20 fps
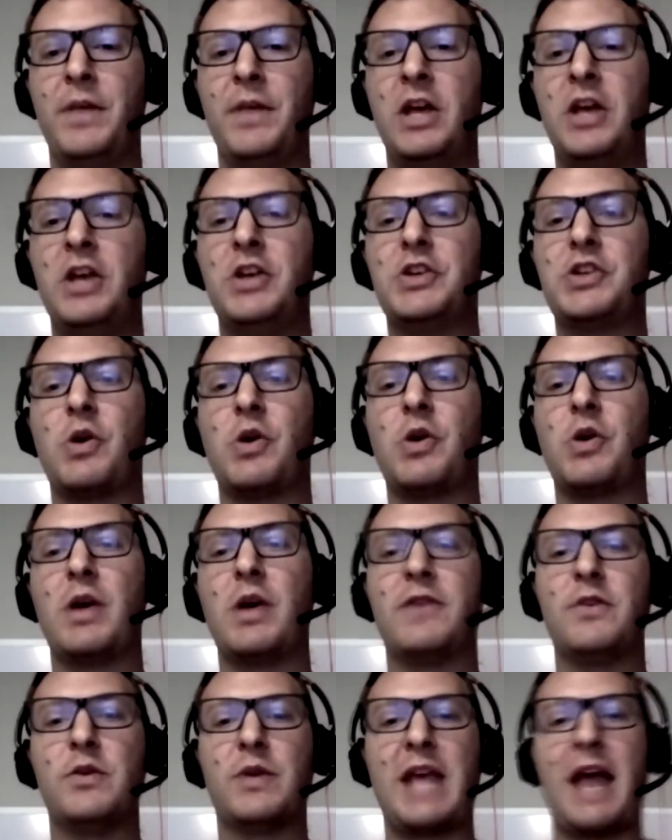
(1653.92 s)
So if
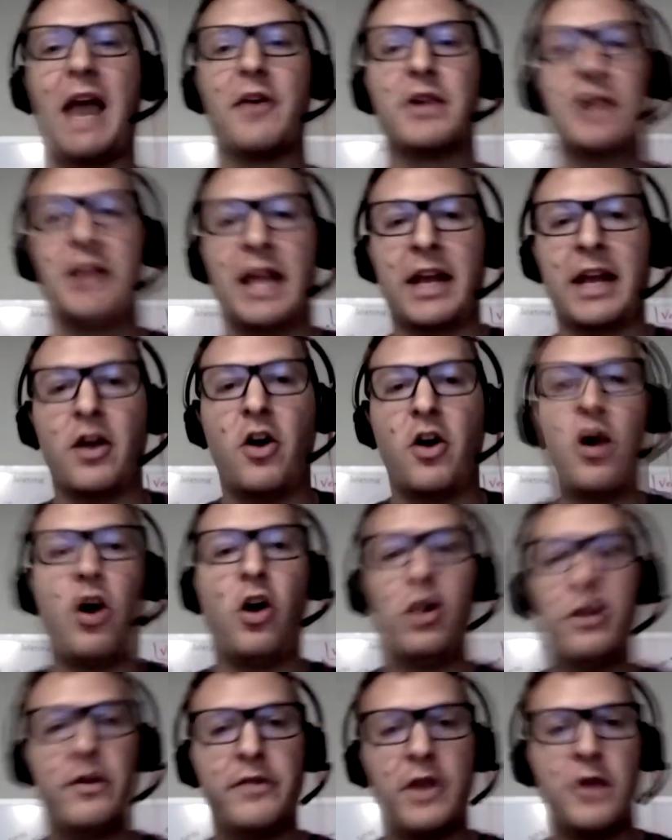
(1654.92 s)
you calculate
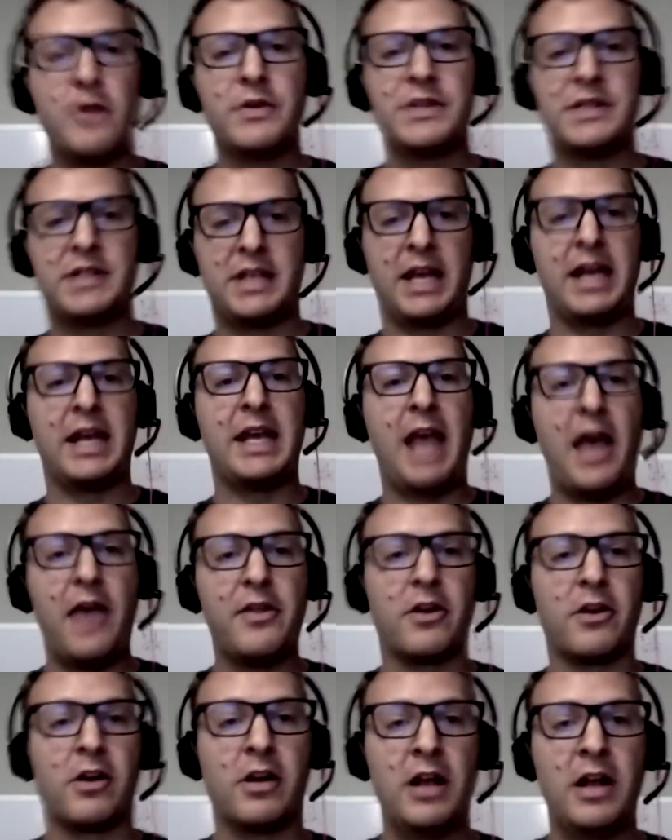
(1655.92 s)
all of those
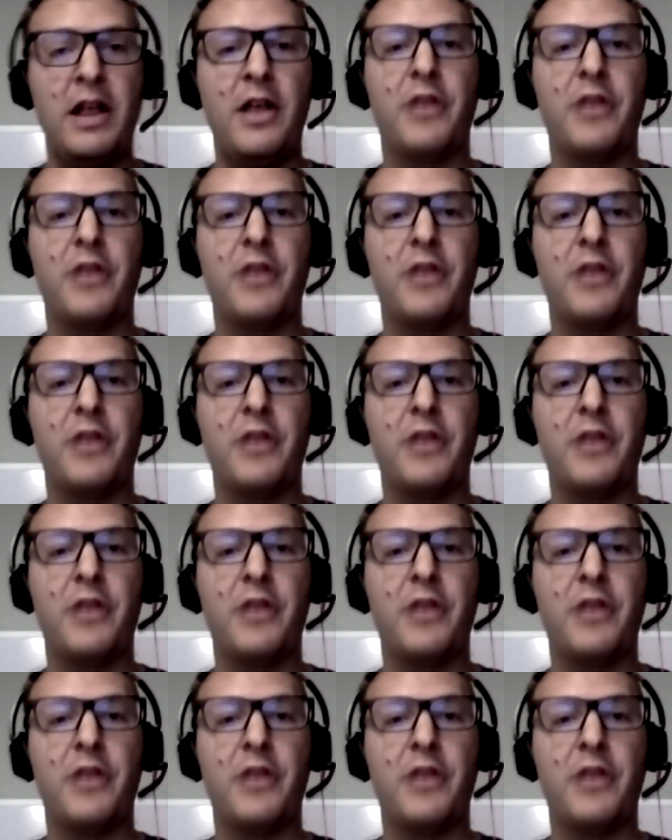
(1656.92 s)
together,